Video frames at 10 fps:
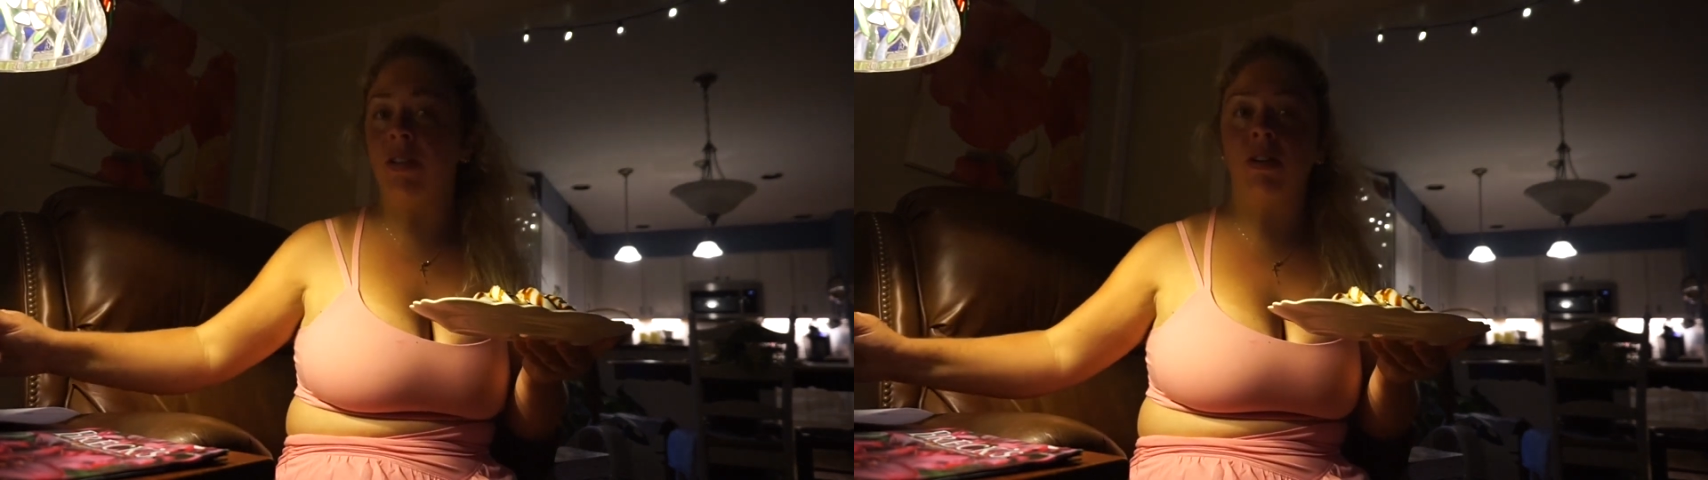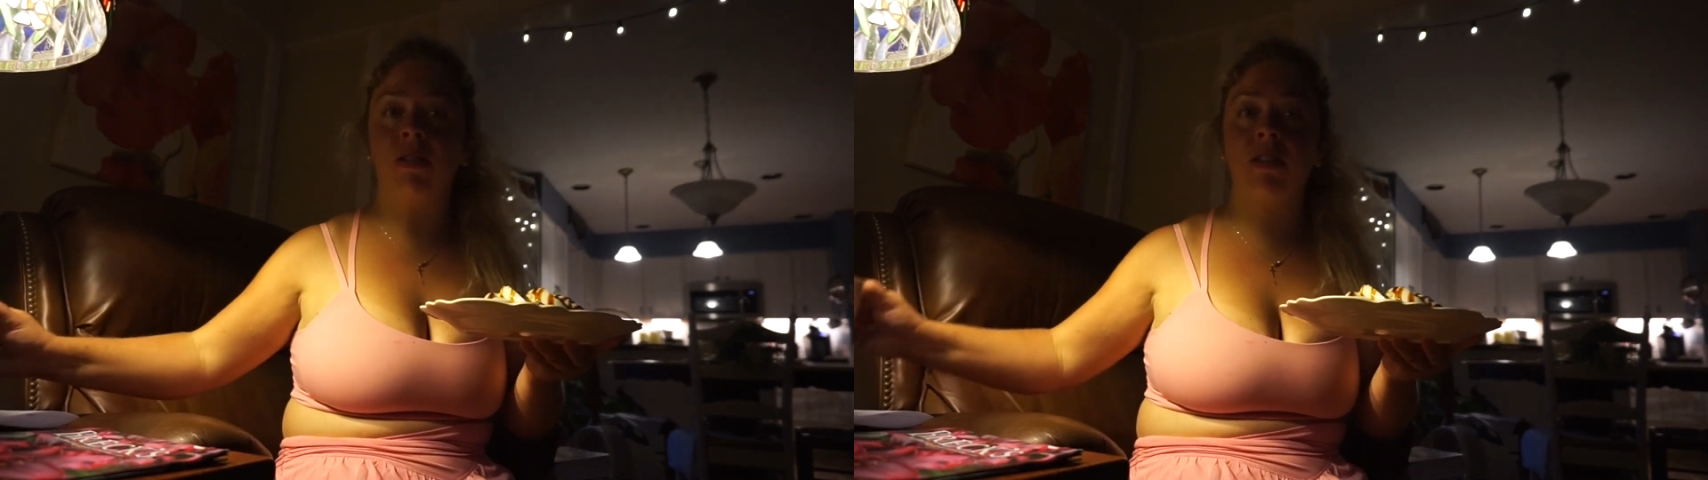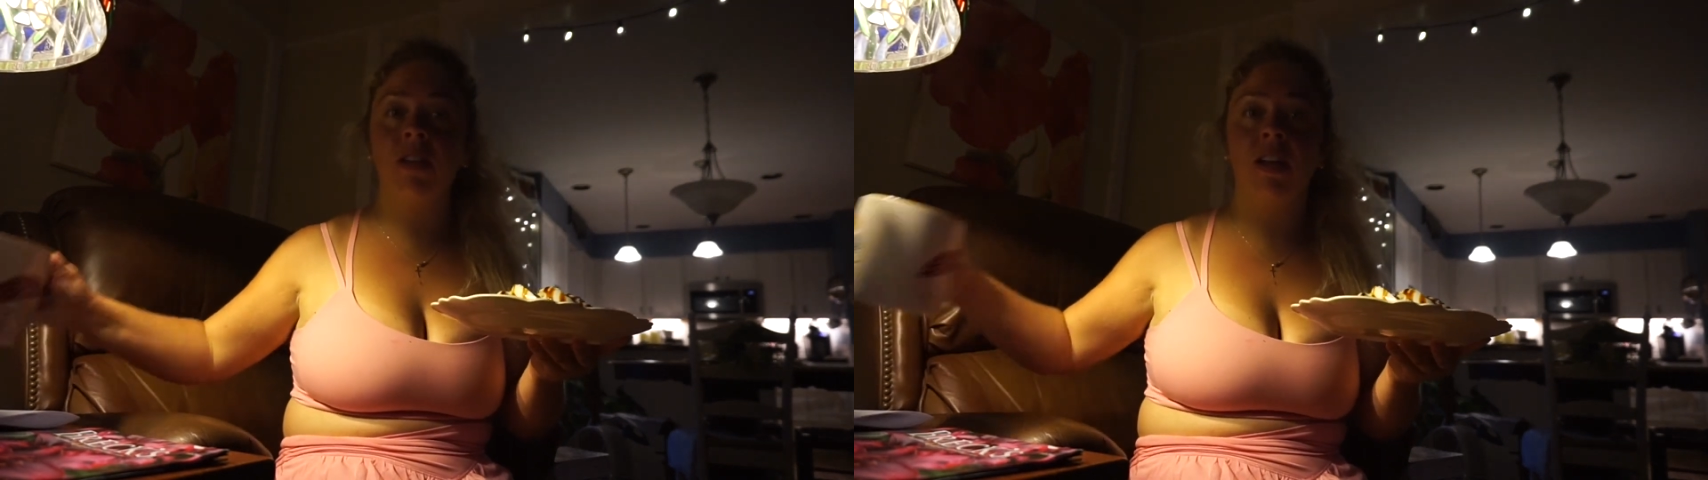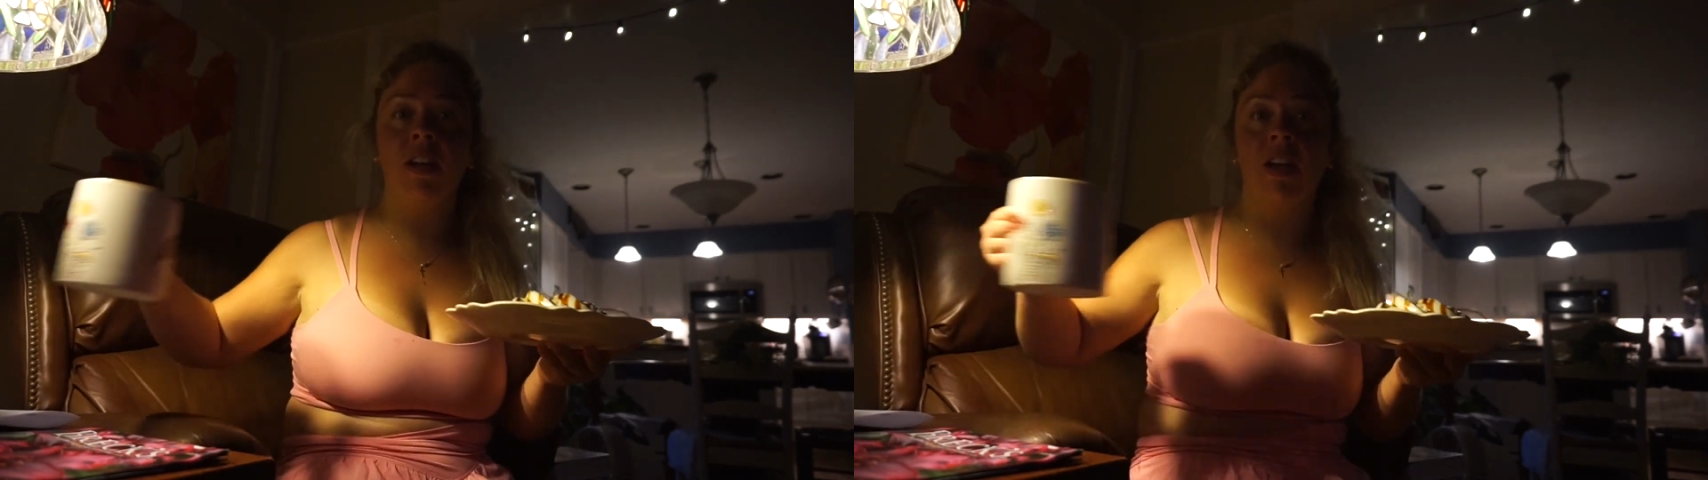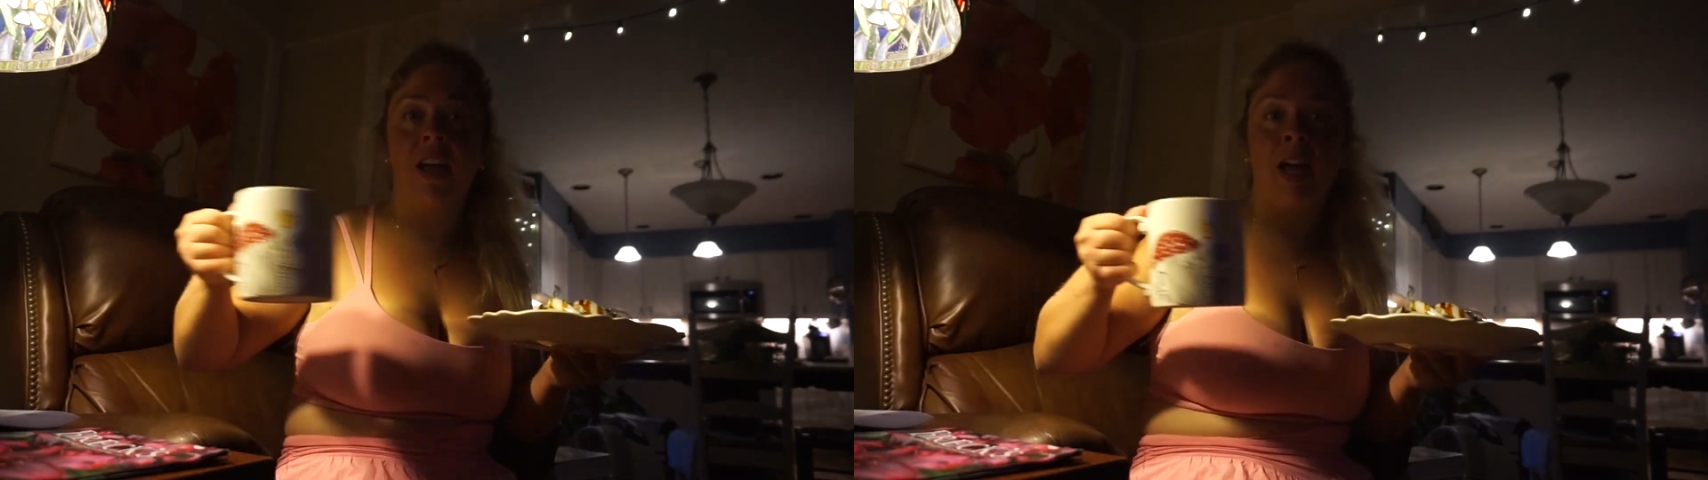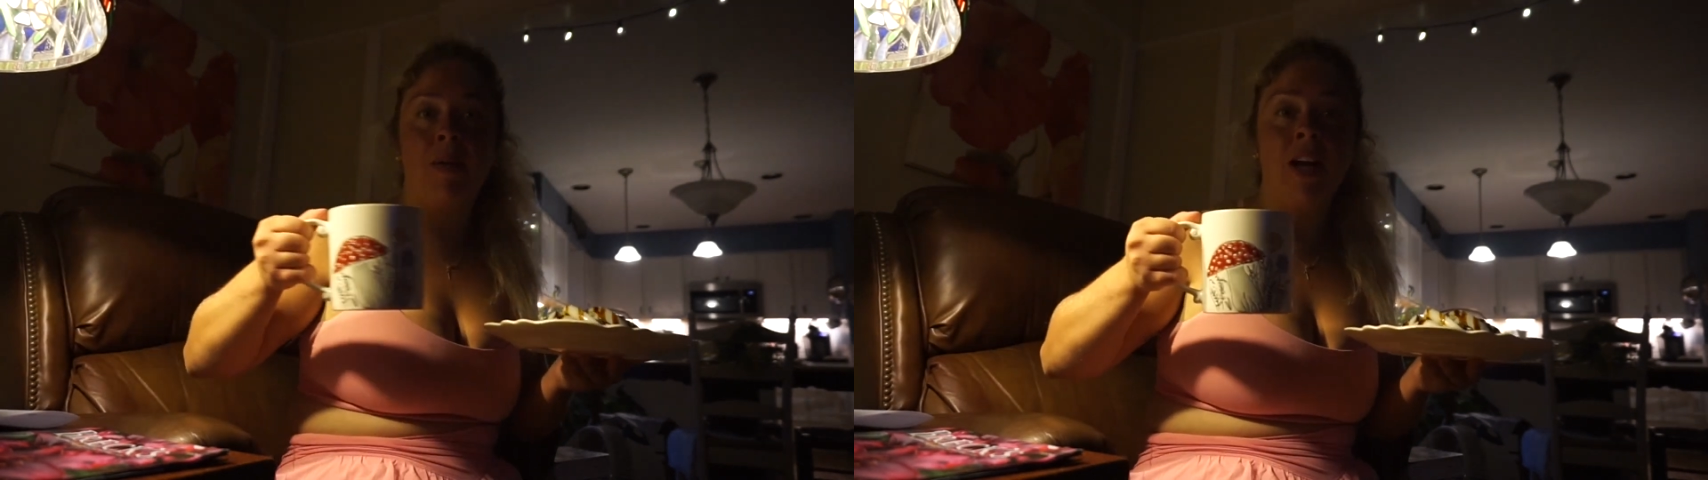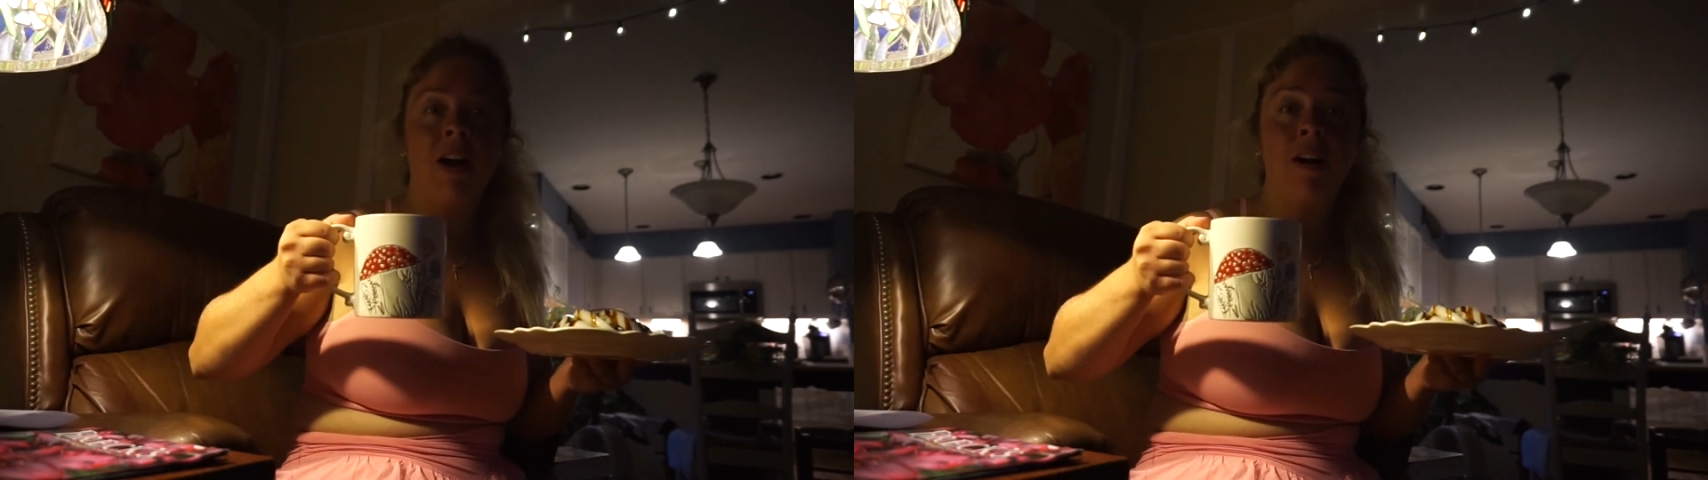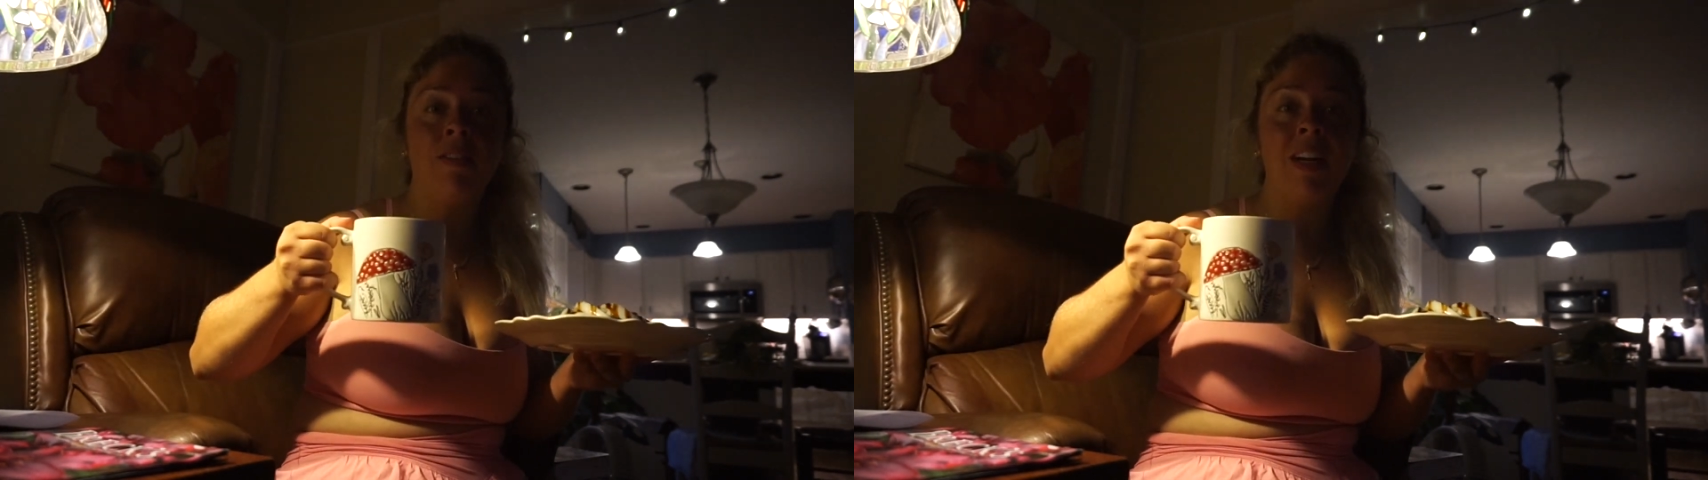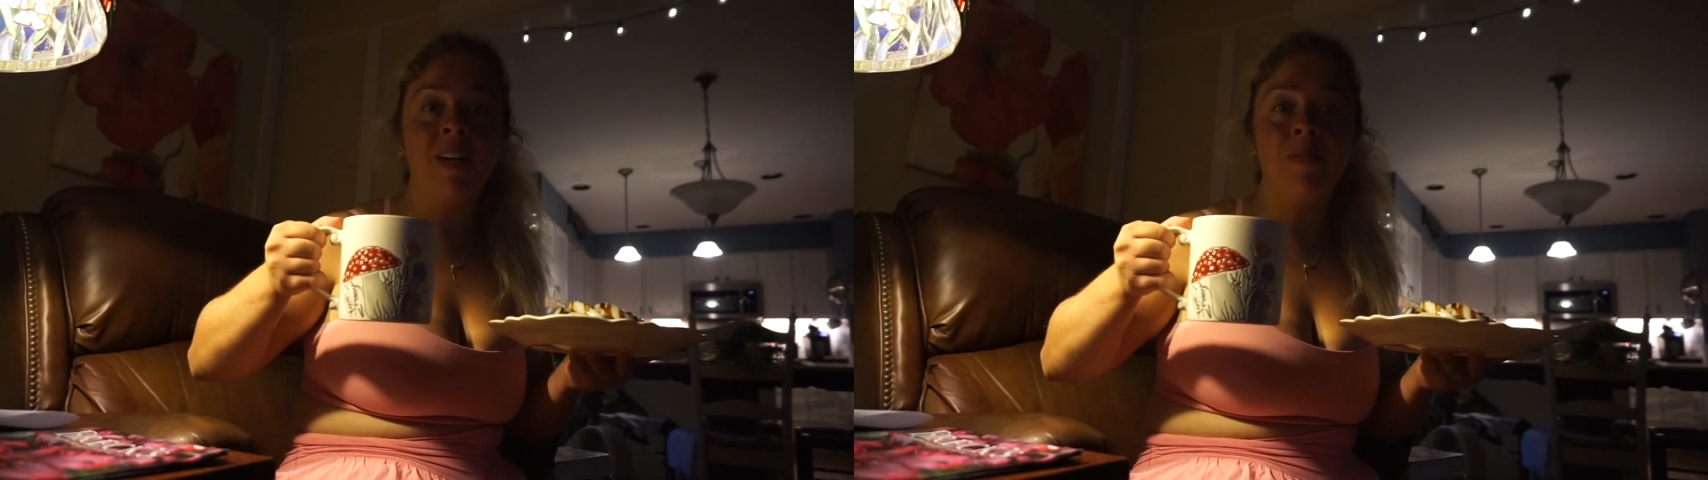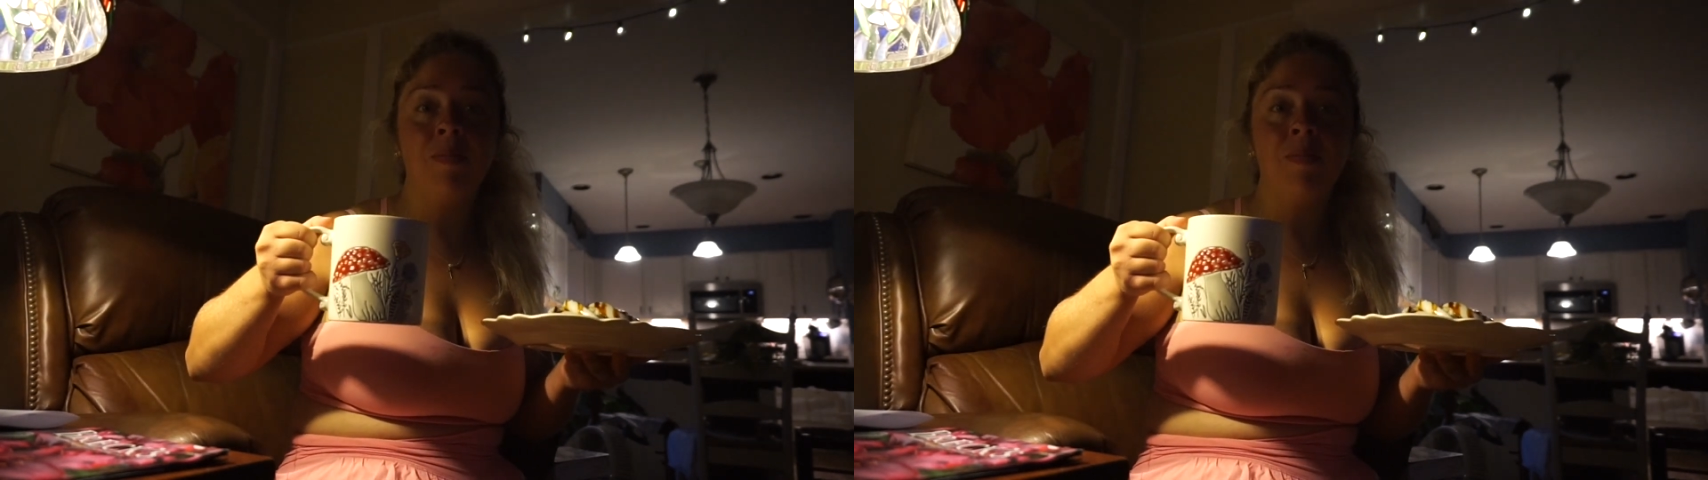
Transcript: toast and my coffee,